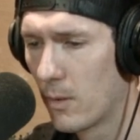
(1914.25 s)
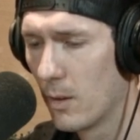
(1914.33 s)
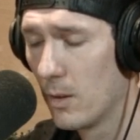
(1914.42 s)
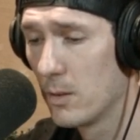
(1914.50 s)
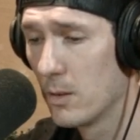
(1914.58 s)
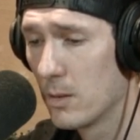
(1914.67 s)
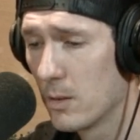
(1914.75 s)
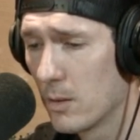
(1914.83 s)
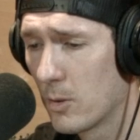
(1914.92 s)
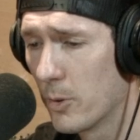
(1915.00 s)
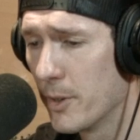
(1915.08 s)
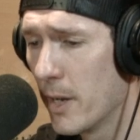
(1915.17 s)
This is
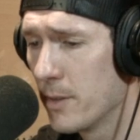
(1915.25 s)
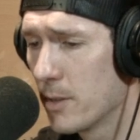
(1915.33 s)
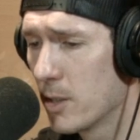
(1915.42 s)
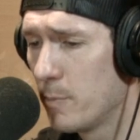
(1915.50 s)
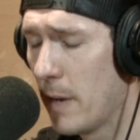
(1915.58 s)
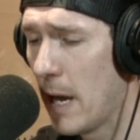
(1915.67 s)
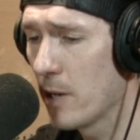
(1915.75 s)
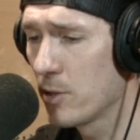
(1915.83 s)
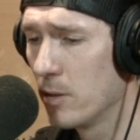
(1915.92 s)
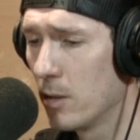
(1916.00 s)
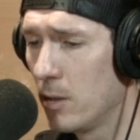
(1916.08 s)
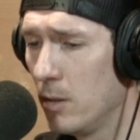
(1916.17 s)
Credenza's
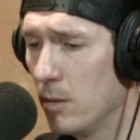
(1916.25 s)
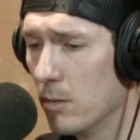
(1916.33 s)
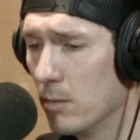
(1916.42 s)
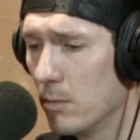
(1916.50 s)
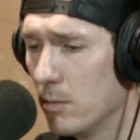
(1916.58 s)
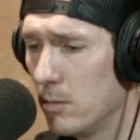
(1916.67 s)
Passionate Q.